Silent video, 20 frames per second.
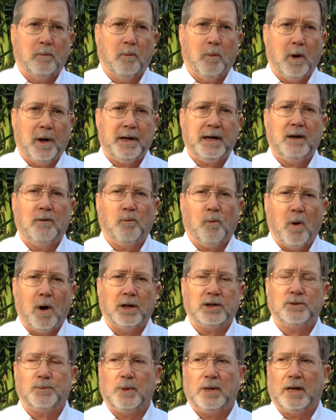what He
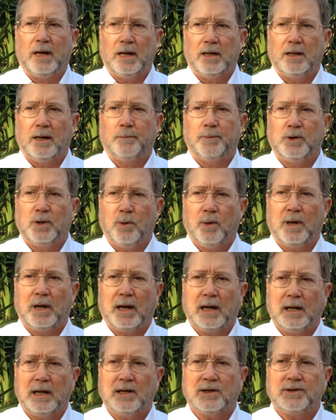wants me to end up
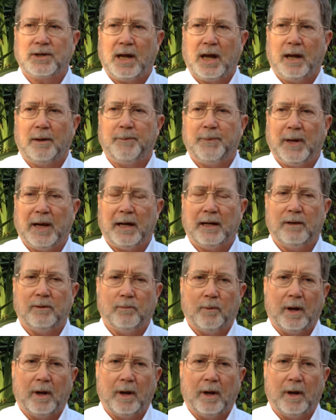doing in this campaign